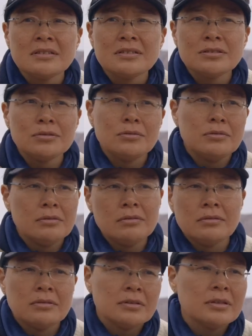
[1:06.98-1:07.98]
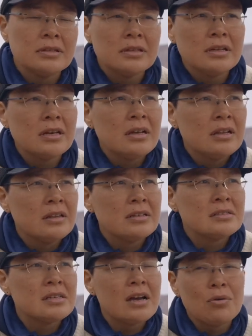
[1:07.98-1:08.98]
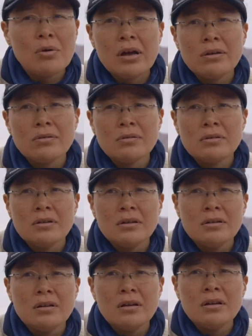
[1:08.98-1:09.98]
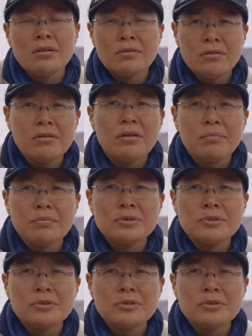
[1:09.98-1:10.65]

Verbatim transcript: So that's how I grew up.